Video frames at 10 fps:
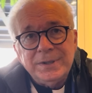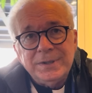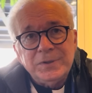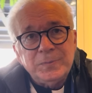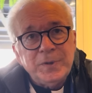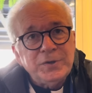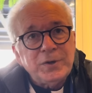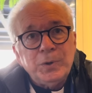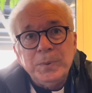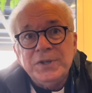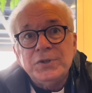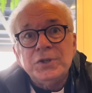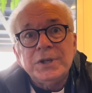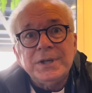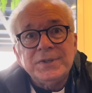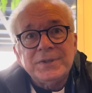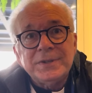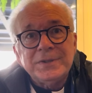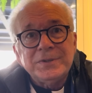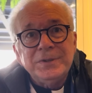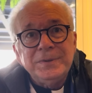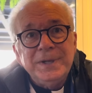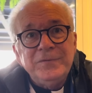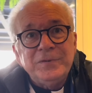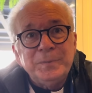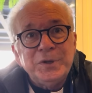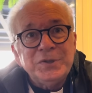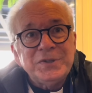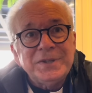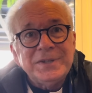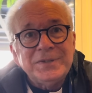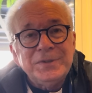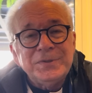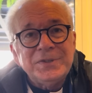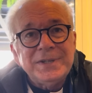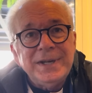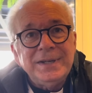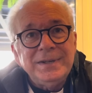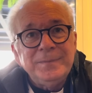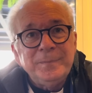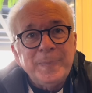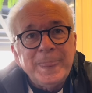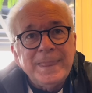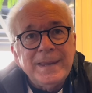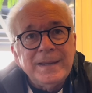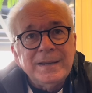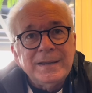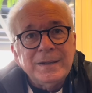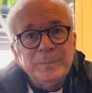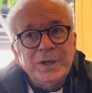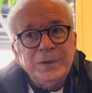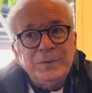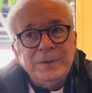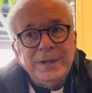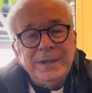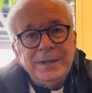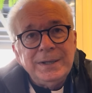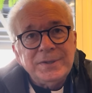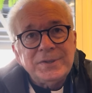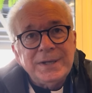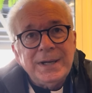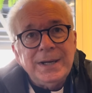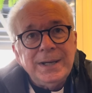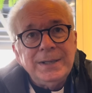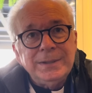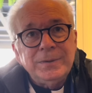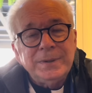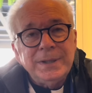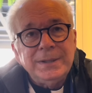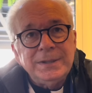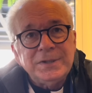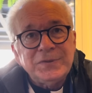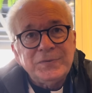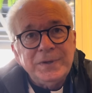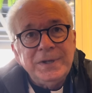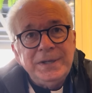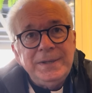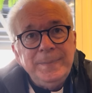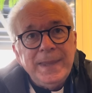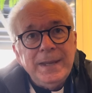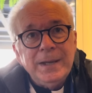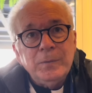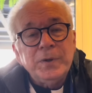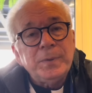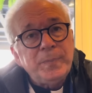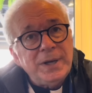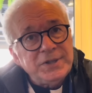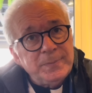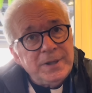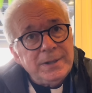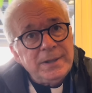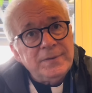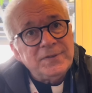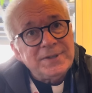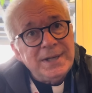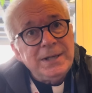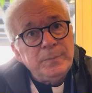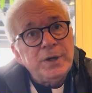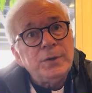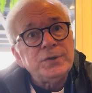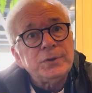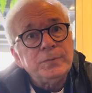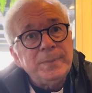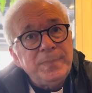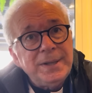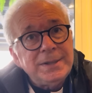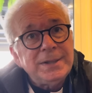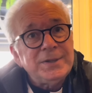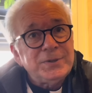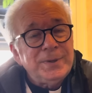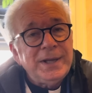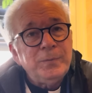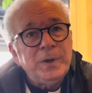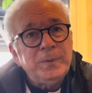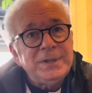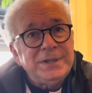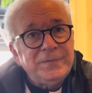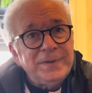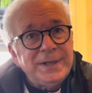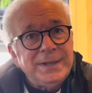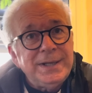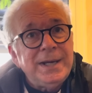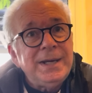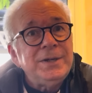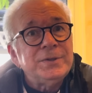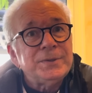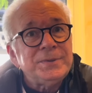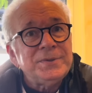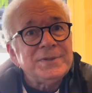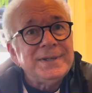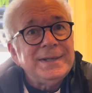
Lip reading: is always just. There's no need for mercy. There's no sin. But in creating us, God created us free with the possibility of sinning, but also repenting. So in that way, we're different than the angels.